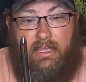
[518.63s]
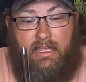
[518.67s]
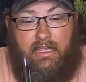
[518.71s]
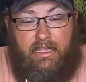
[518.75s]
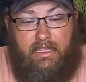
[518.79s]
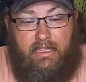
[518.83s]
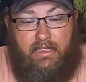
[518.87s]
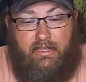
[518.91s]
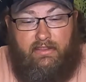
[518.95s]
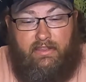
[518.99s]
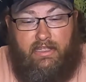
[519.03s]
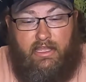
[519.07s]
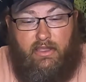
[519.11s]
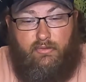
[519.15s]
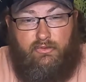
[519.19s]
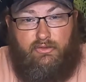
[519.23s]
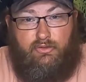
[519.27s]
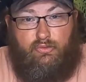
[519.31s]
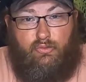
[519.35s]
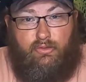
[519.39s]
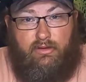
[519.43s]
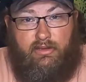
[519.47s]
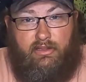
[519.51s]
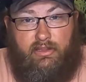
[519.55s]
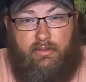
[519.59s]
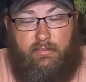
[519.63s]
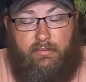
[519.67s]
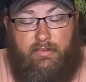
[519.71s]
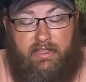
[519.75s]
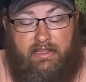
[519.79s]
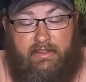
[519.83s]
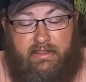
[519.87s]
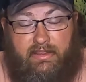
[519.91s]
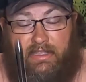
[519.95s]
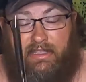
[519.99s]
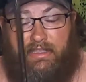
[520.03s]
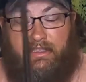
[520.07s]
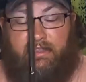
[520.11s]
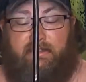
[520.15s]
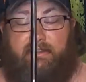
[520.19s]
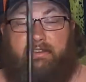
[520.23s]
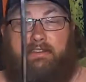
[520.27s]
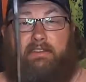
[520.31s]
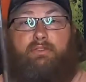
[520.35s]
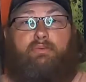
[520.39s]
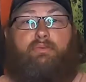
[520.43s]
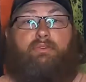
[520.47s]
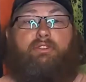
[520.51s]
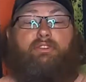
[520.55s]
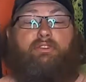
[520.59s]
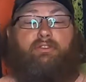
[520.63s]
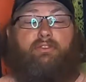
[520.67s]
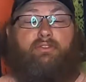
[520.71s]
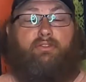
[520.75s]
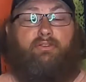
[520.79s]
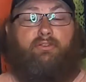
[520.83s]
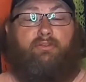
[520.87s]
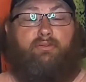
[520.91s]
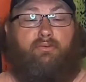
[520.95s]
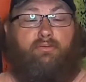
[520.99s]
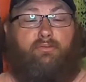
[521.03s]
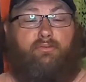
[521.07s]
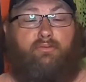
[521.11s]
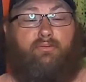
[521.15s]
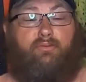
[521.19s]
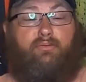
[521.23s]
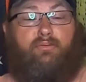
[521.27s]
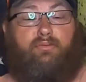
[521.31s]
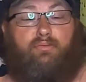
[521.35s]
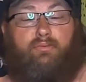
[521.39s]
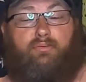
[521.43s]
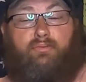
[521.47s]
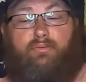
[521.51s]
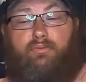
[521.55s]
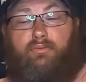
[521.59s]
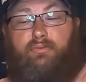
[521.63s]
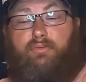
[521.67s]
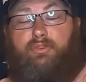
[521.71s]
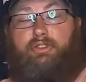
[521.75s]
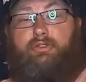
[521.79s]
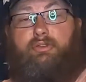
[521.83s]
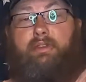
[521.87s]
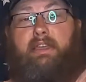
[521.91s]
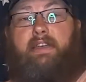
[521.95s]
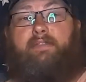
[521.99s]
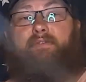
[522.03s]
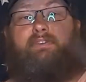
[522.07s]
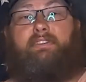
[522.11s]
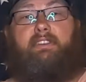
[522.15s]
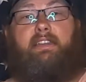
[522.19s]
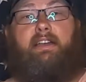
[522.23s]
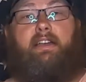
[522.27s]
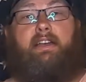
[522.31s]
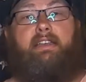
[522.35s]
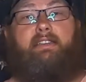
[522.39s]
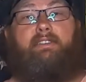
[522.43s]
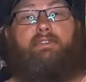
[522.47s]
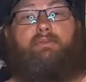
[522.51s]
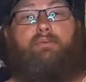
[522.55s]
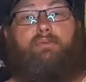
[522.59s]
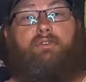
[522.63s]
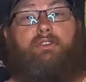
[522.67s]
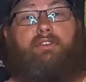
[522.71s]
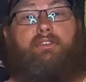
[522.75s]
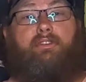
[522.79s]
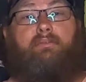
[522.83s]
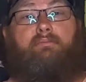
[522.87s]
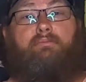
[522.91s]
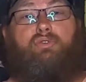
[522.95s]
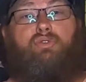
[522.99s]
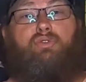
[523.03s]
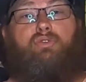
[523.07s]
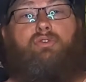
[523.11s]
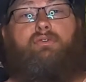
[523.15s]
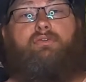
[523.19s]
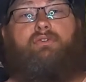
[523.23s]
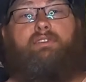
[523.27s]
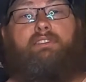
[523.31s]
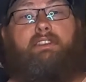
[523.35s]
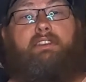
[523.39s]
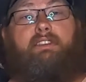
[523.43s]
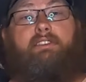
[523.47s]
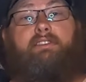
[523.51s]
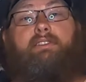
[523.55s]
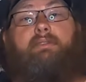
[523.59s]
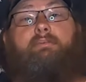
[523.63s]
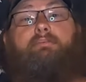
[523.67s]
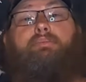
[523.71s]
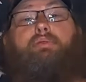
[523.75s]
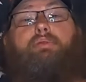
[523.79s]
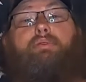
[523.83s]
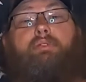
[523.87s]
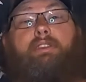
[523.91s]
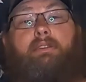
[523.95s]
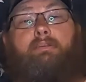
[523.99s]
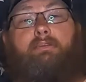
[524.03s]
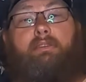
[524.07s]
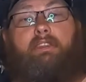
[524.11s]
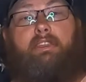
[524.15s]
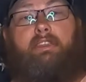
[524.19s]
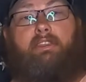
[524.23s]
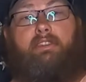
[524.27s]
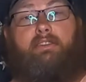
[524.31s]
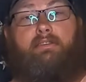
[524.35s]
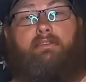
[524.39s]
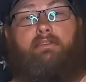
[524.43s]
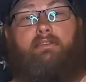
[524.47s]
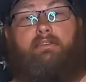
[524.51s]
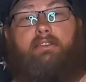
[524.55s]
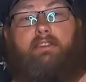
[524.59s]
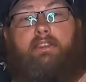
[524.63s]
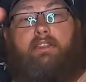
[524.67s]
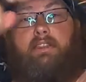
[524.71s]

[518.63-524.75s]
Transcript: and that was one of the big things is when you have sais, one of the moves is to pull him in